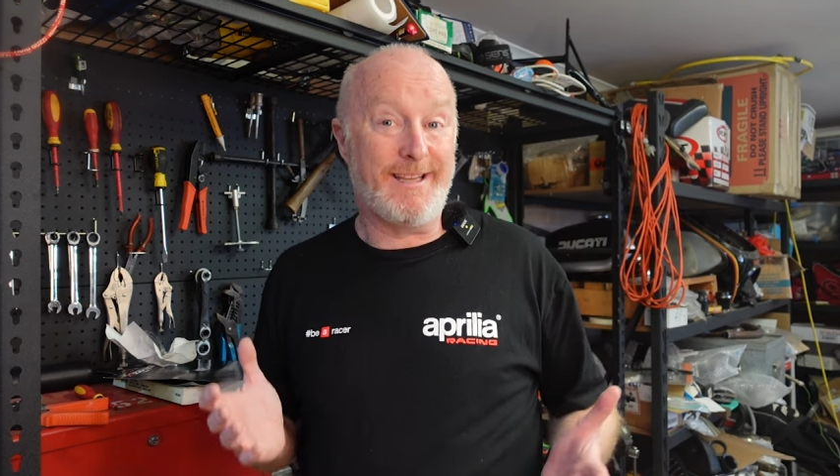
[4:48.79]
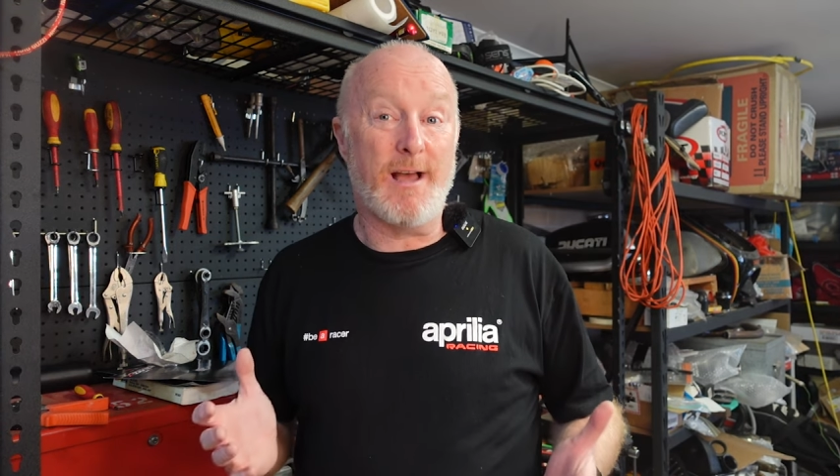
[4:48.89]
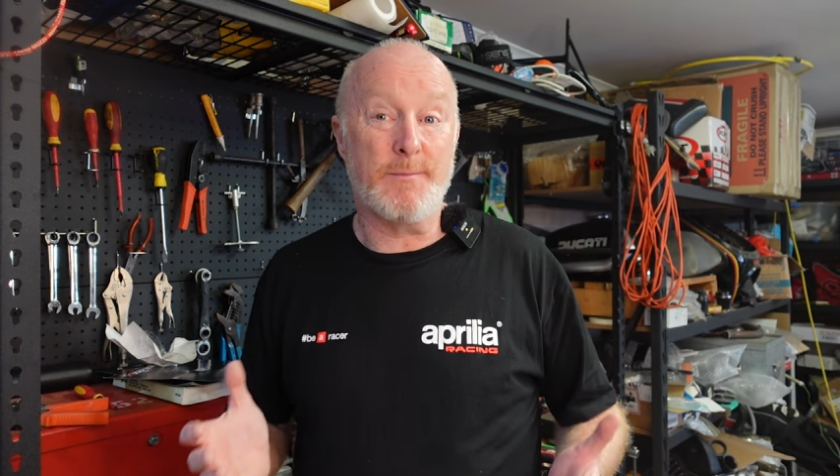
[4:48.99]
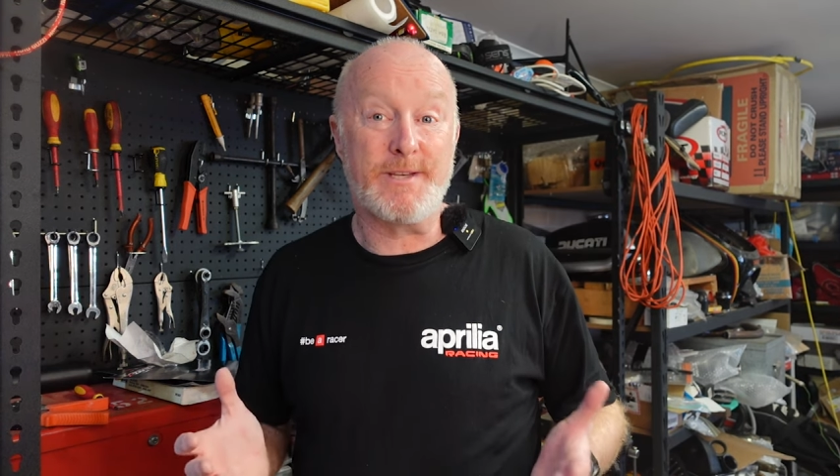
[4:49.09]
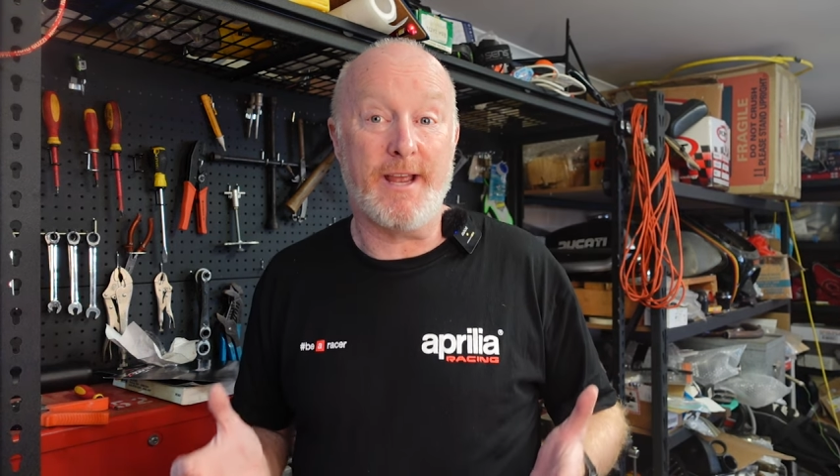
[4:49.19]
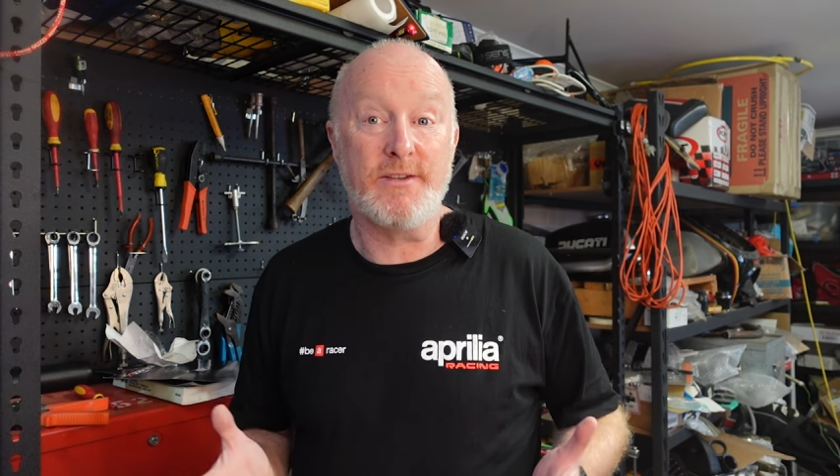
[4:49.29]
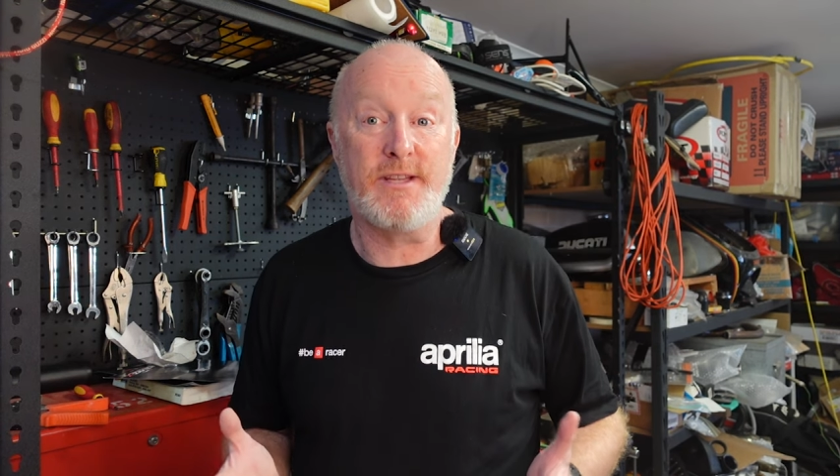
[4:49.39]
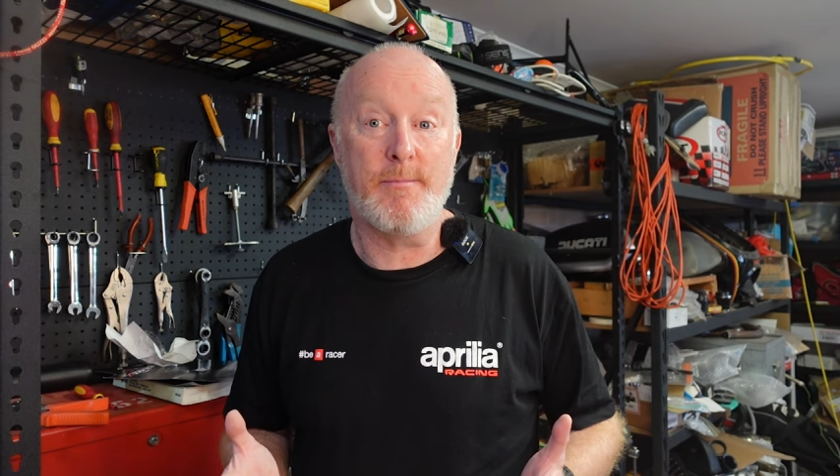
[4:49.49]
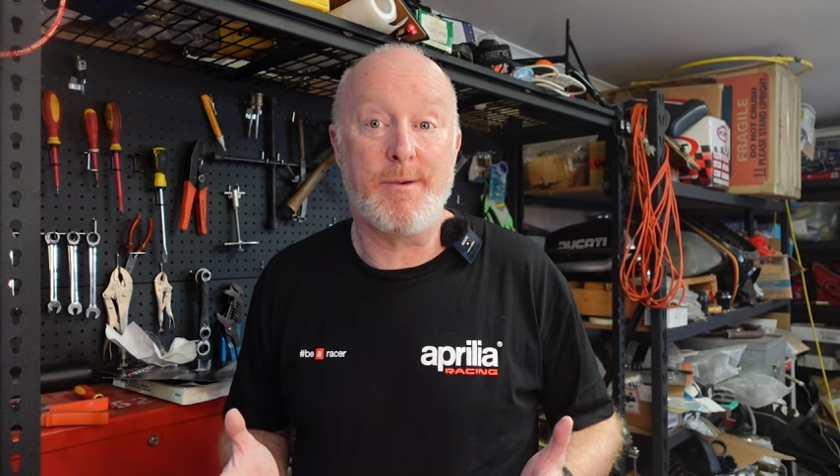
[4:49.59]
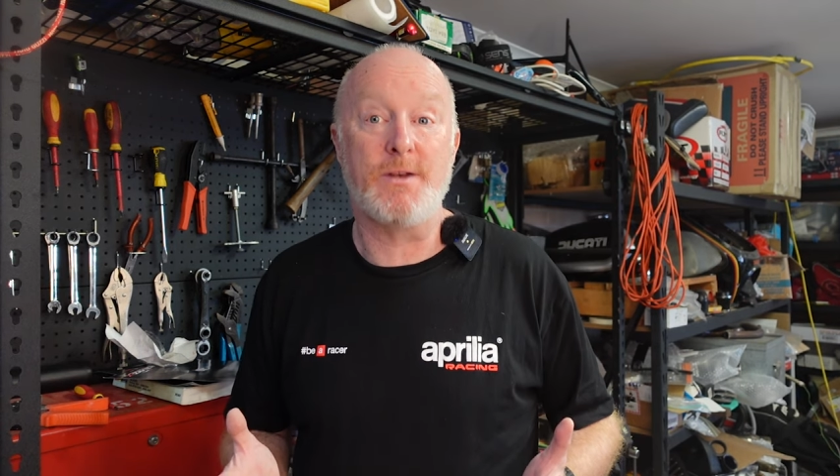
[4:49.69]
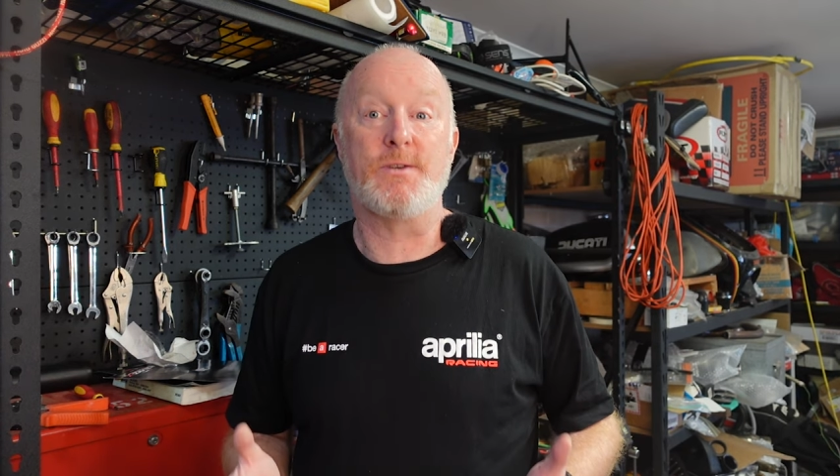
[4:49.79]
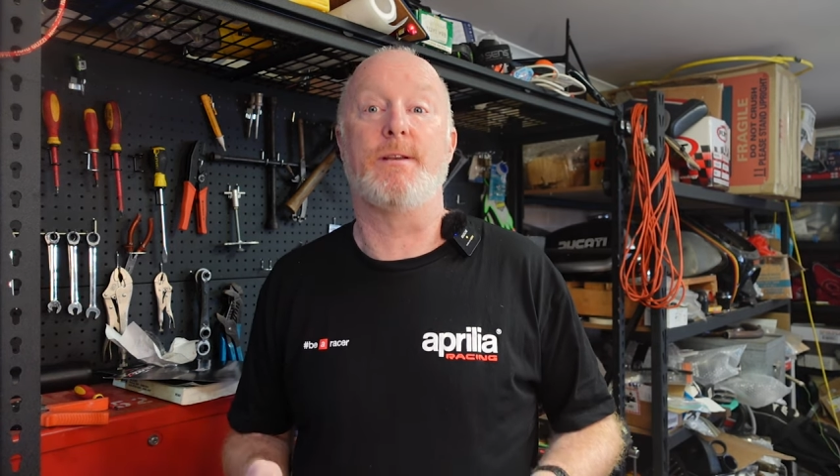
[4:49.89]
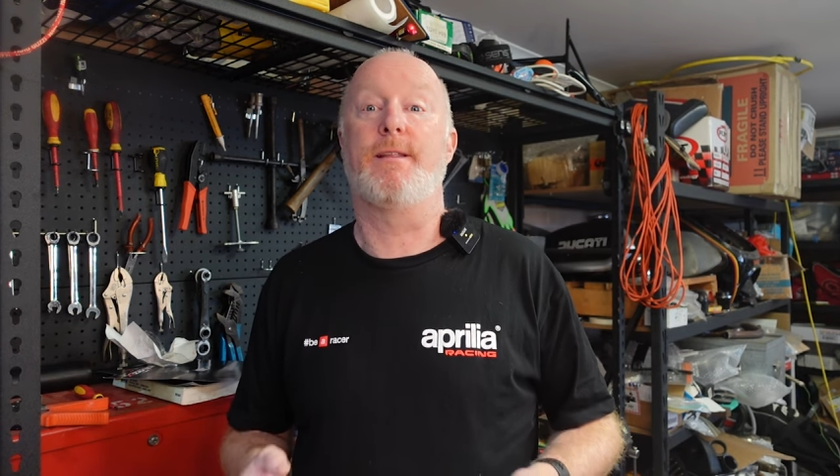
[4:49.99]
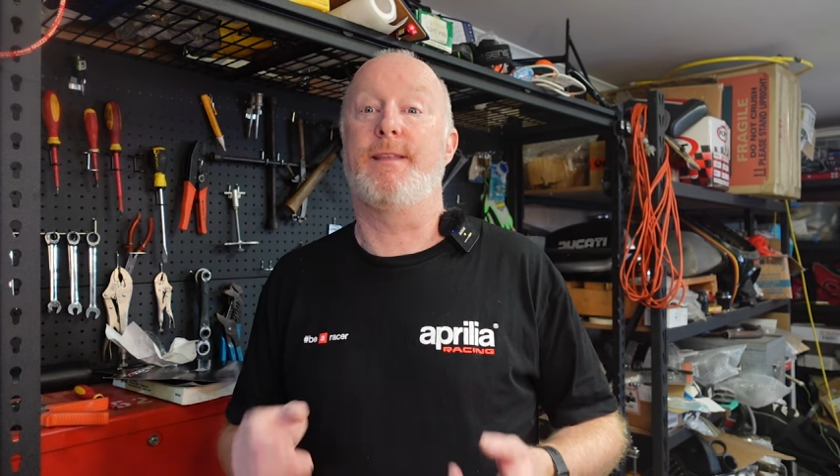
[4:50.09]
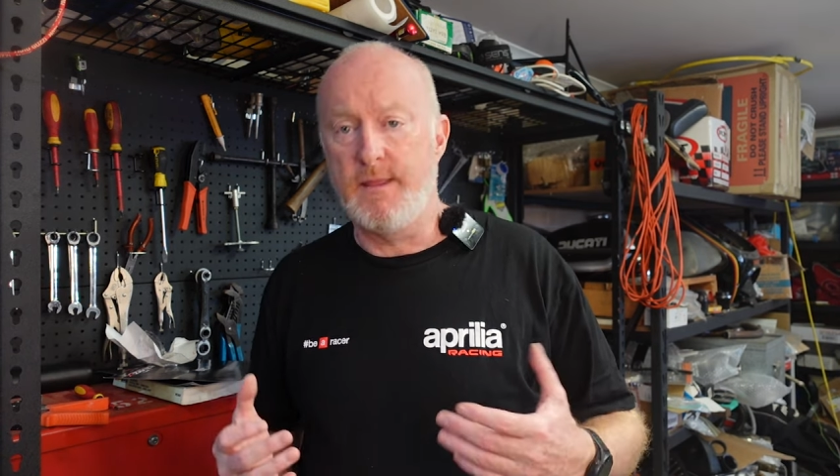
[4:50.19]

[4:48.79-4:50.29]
comes down to your budget.